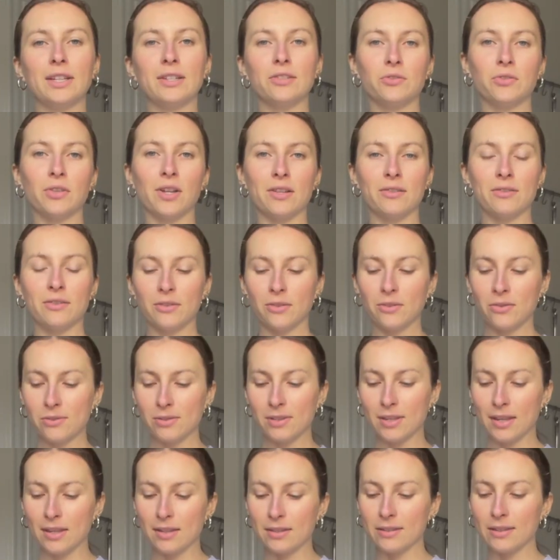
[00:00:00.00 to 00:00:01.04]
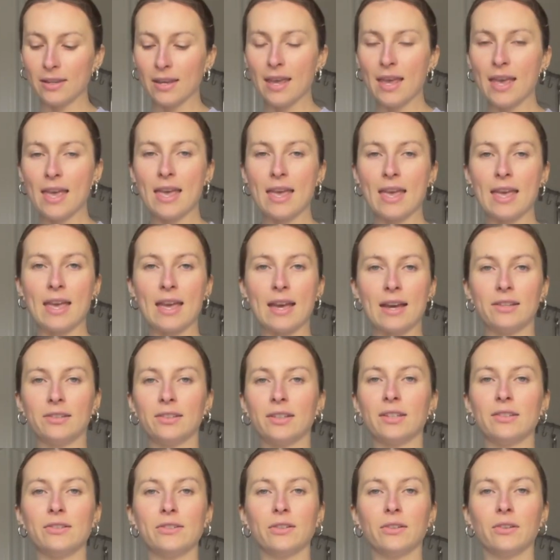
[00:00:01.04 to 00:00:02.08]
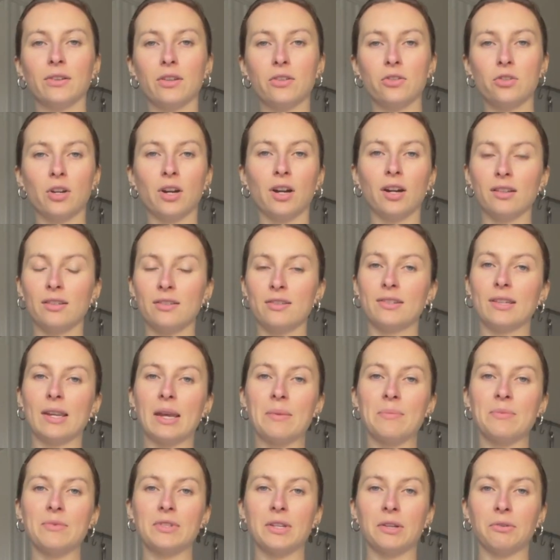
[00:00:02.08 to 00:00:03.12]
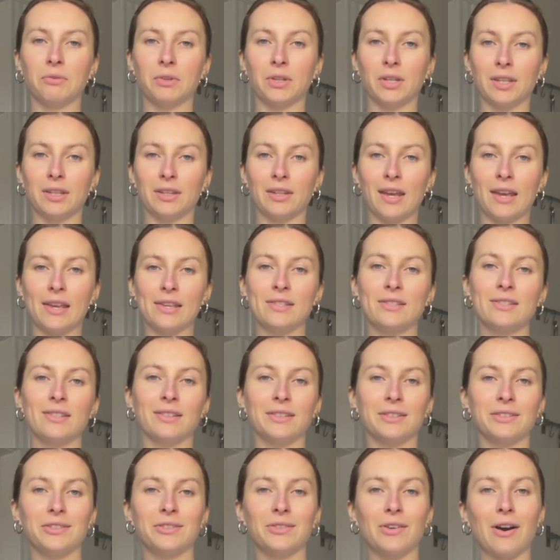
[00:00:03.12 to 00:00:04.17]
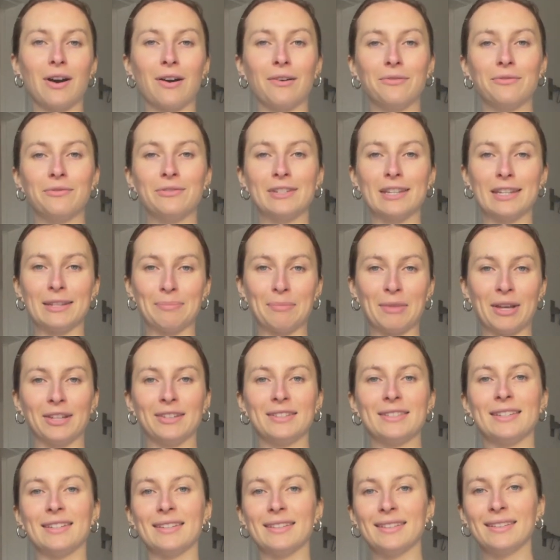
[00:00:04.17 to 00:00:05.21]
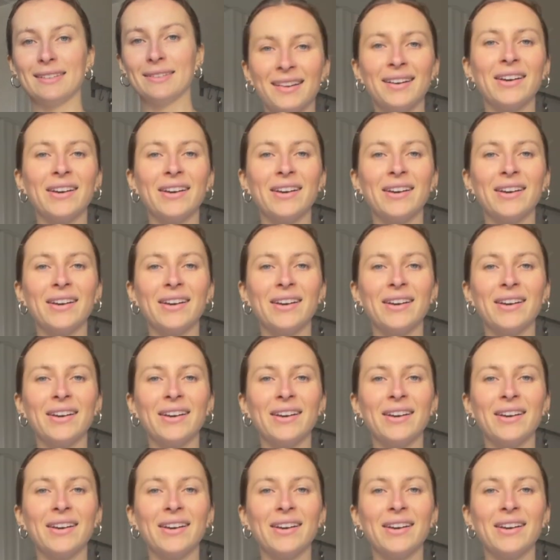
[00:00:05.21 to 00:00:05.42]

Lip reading: and translucent, and until the chard stems are really nice and soft and melted.